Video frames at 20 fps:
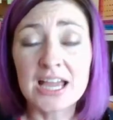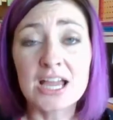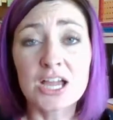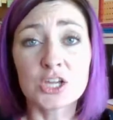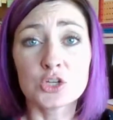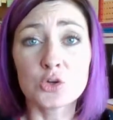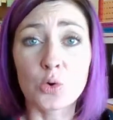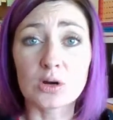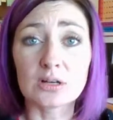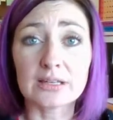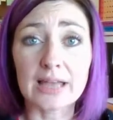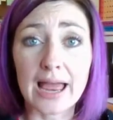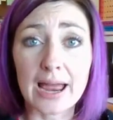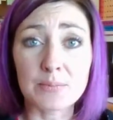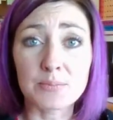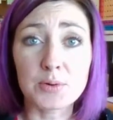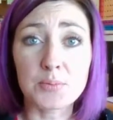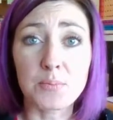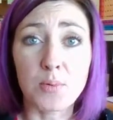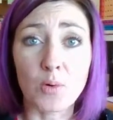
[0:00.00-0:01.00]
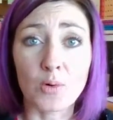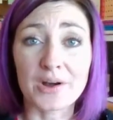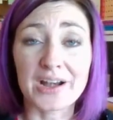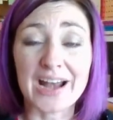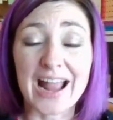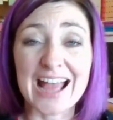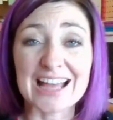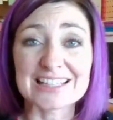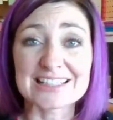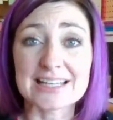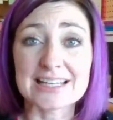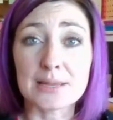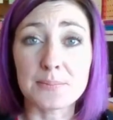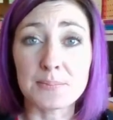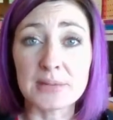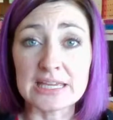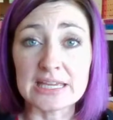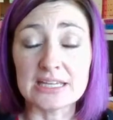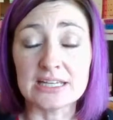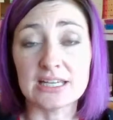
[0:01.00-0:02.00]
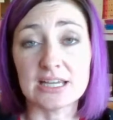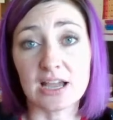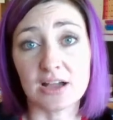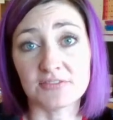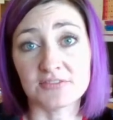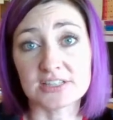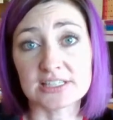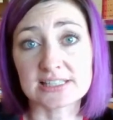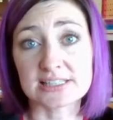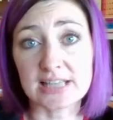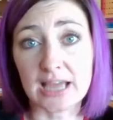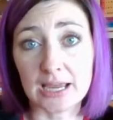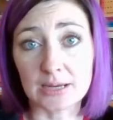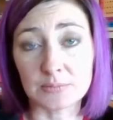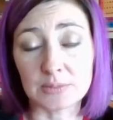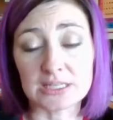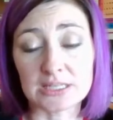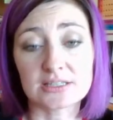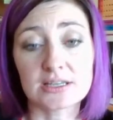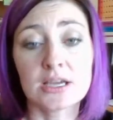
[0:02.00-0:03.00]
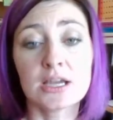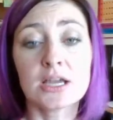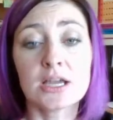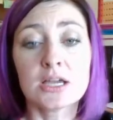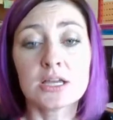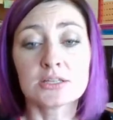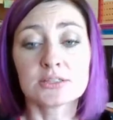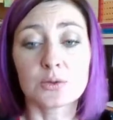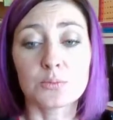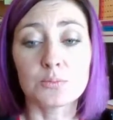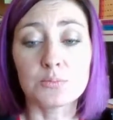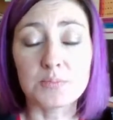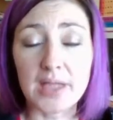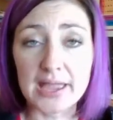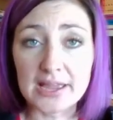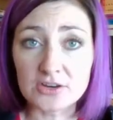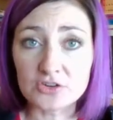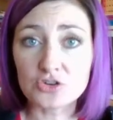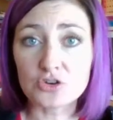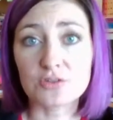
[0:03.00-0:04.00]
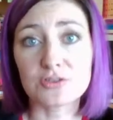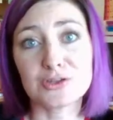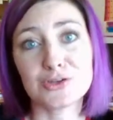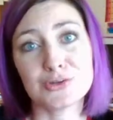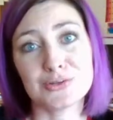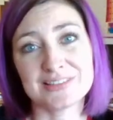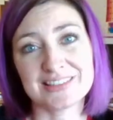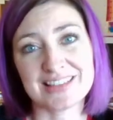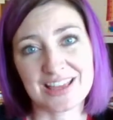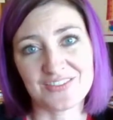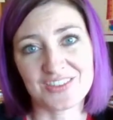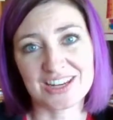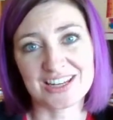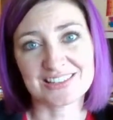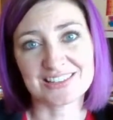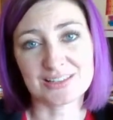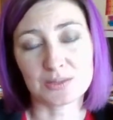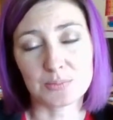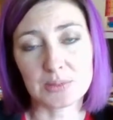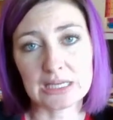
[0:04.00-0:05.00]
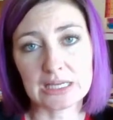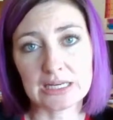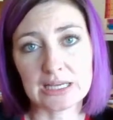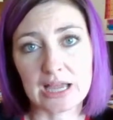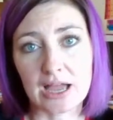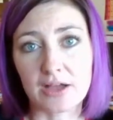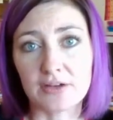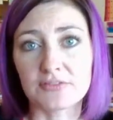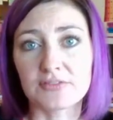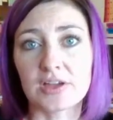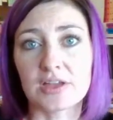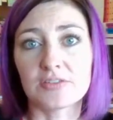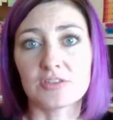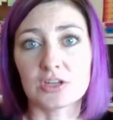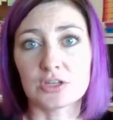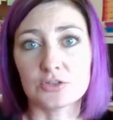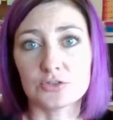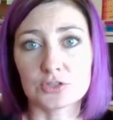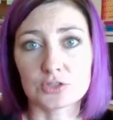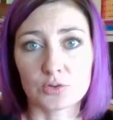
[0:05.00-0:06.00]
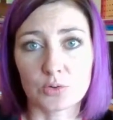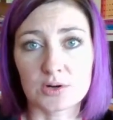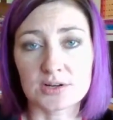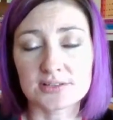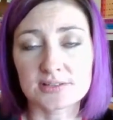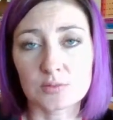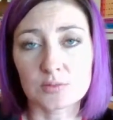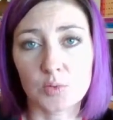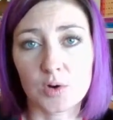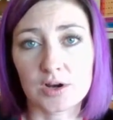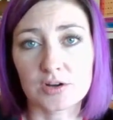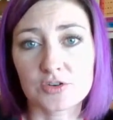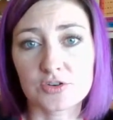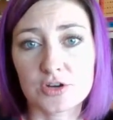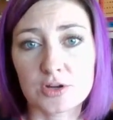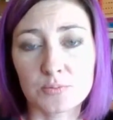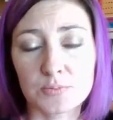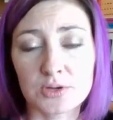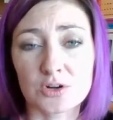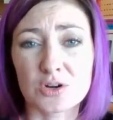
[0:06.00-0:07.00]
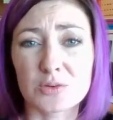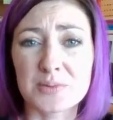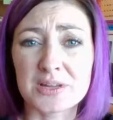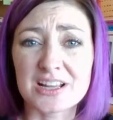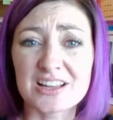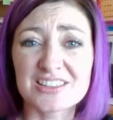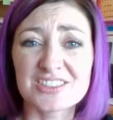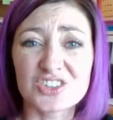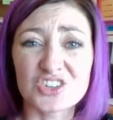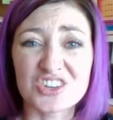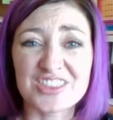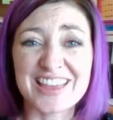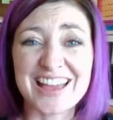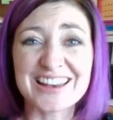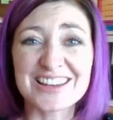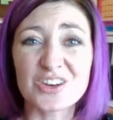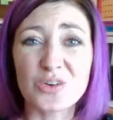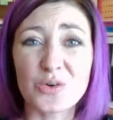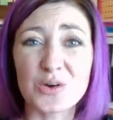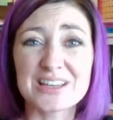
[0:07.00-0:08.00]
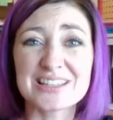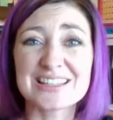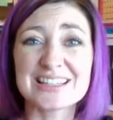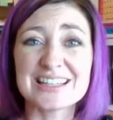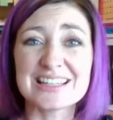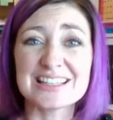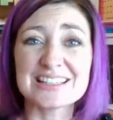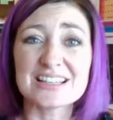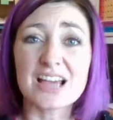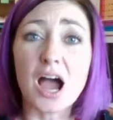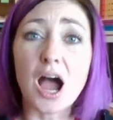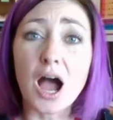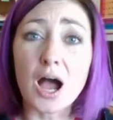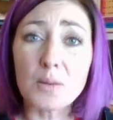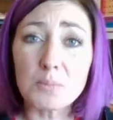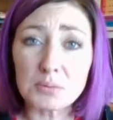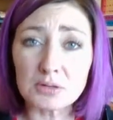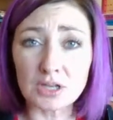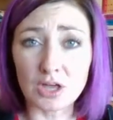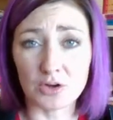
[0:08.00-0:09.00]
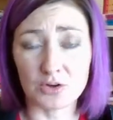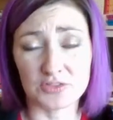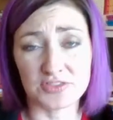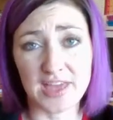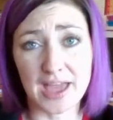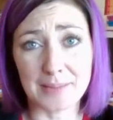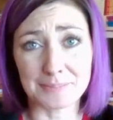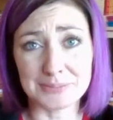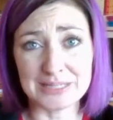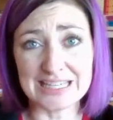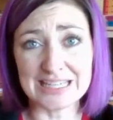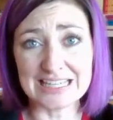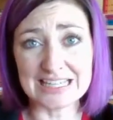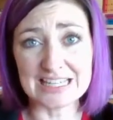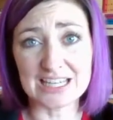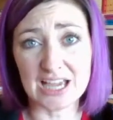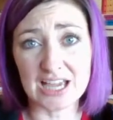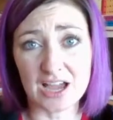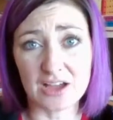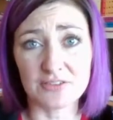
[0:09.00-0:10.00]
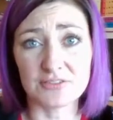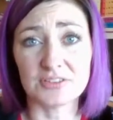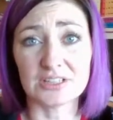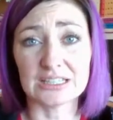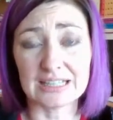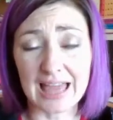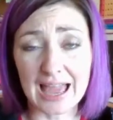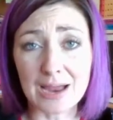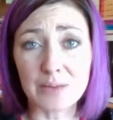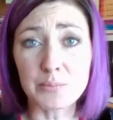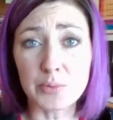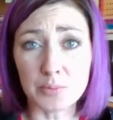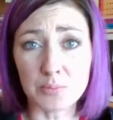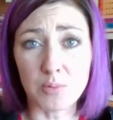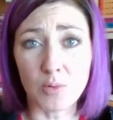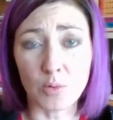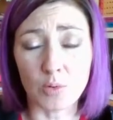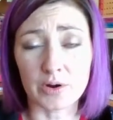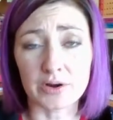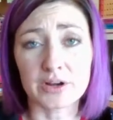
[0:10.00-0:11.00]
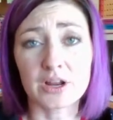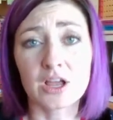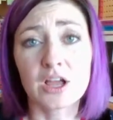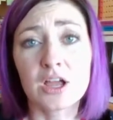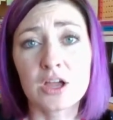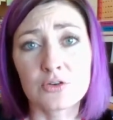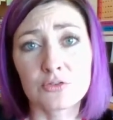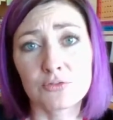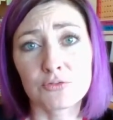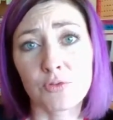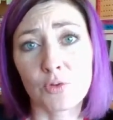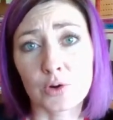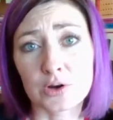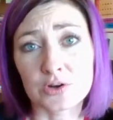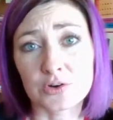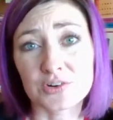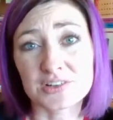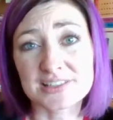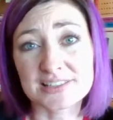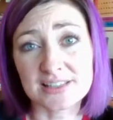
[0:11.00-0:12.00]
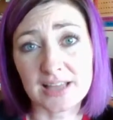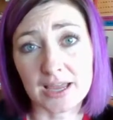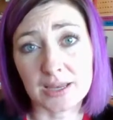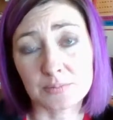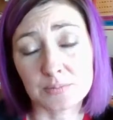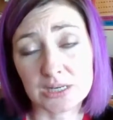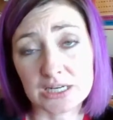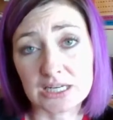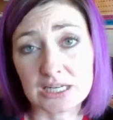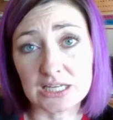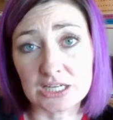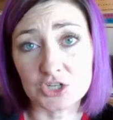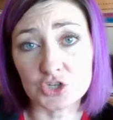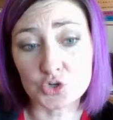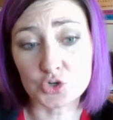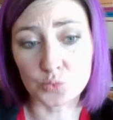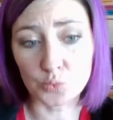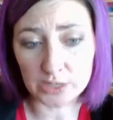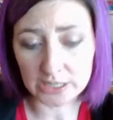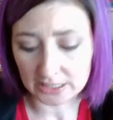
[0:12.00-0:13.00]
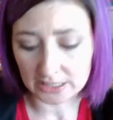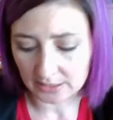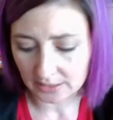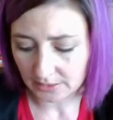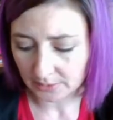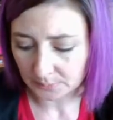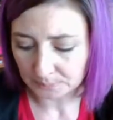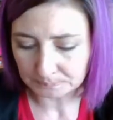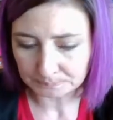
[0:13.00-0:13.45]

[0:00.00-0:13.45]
your lab report as a PDF assignment. So make sure that you save it as a PDF and that you store it somewhere on your computer, because you're then going to need to upload that PDF lab report for your assignment each week.